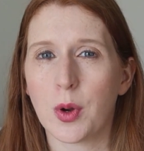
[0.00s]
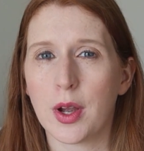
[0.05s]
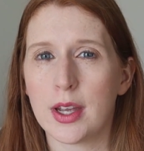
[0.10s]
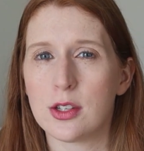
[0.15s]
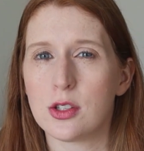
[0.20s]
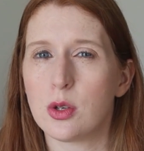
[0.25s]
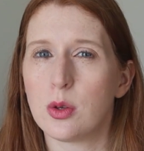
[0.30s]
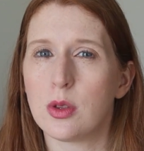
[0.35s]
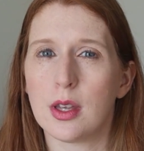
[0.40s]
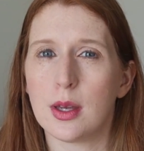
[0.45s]

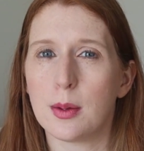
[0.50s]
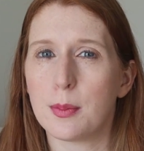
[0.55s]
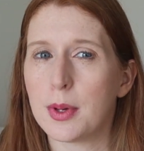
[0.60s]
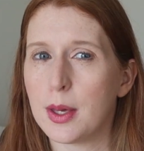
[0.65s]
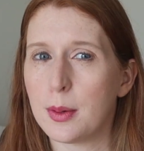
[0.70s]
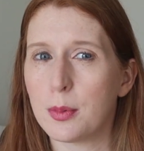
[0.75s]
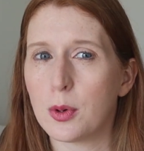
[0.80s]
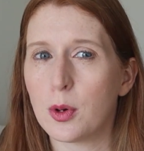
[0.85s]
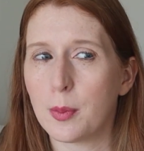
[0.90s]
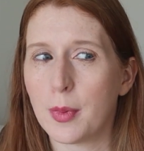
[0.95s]
ways you think
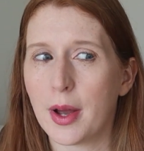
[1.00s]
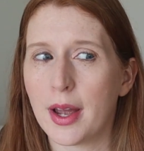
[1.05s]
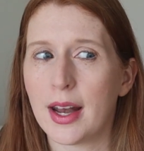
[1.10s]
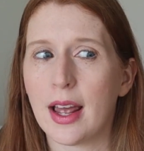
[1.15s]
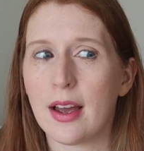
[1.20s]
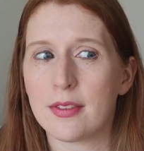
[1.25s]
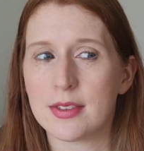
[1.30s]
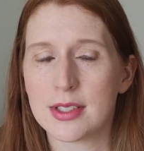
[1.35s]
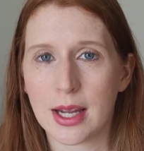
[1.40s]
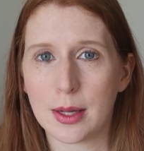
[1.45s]
people might
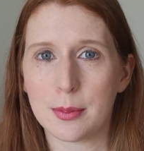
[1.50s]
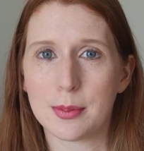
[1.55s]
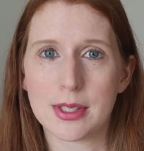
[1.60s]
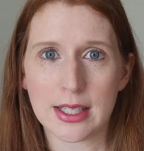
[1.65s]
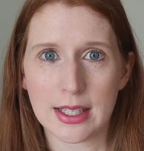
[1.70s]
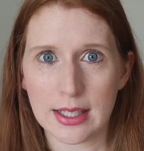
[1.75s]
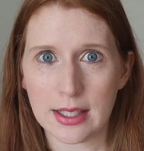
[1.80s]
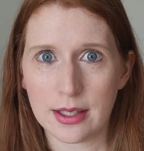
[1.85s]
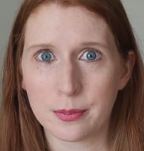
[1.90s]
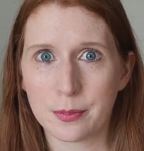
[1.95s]
have typed
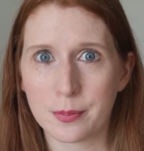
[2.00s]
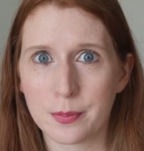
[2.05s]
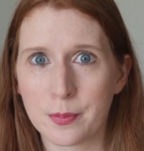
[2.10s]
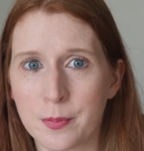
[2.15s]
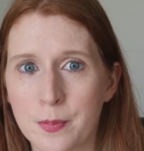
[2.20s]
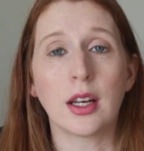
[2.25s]
it in.